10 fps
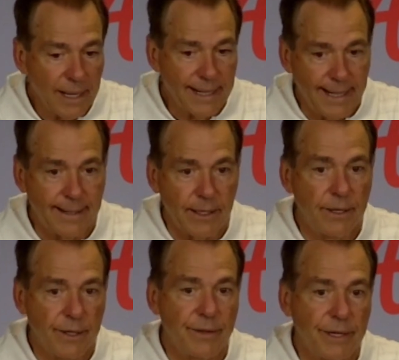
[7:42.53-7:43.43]
can't
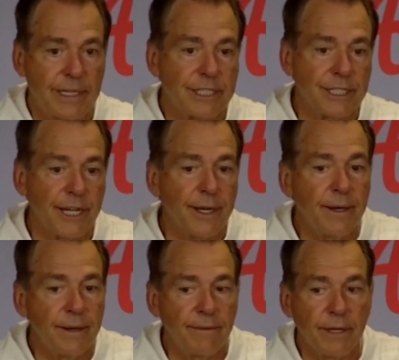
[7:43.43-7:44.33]
tell you the extent
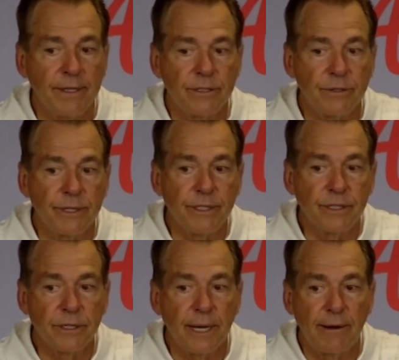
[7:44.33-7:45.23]
of the
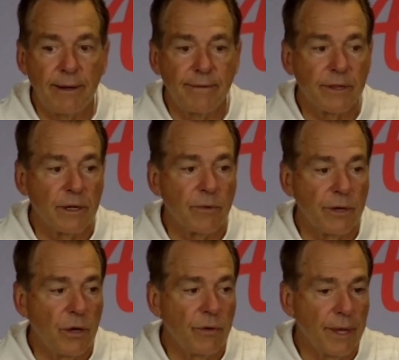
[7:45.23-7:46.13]
injuries. I don't even think
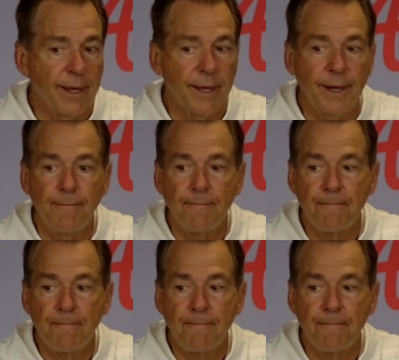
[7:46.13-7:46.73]
we know that yet.